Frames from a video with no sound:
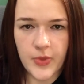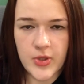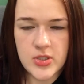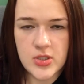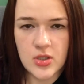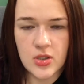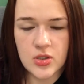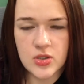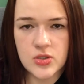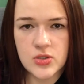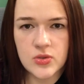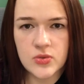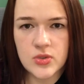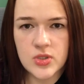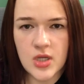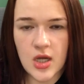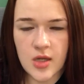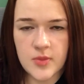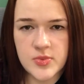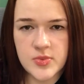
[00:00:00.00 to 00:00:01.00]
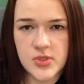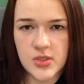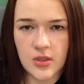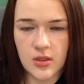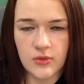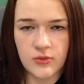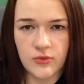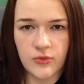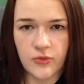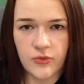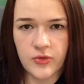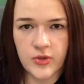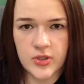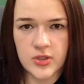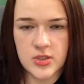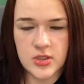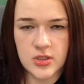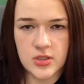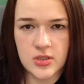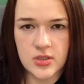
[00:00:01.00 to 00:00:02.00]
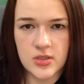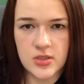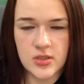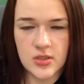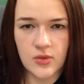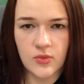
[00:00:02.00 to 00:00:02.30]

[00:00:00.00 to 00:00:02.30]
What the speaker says: So there are two types of filters